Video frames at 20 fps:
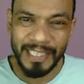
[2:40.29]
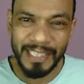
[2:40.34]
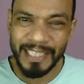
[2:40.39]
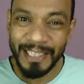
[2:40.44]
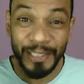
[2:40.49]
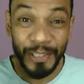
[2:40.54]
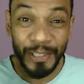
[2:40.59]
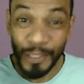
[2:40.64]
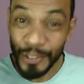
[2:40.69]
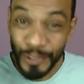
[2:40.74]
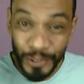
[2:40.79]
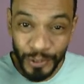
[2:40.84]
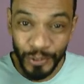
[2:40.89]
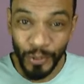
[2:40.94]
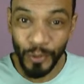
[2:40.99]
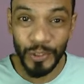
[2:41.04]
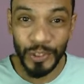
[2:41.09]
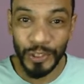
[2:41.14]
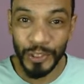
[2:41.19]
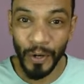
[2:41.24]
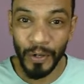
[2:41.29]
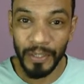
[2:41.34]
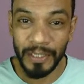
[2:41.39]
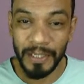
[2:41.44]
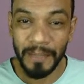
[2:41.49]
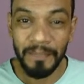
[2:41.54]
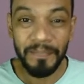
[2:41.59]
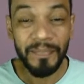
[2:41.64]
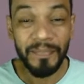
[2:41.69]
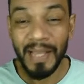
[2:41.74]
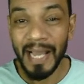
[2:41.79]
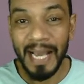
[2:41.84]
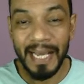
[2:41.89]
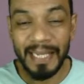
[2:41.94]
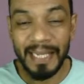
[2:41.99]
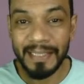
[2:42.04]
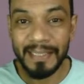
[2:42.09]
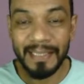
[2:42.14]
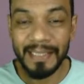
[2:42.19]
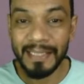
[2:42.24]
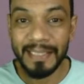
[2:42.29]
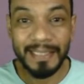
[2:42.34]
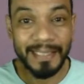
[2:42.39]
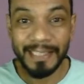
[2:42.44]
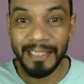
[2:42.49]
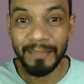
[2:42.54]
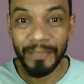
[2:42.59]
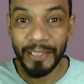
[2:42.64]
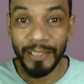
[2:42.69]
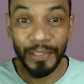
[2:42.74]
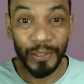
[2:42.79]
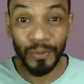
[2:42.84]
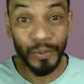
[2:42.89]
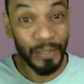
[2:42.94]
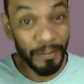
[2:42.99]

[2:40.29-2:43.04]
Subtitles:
It is so short, and it's something new.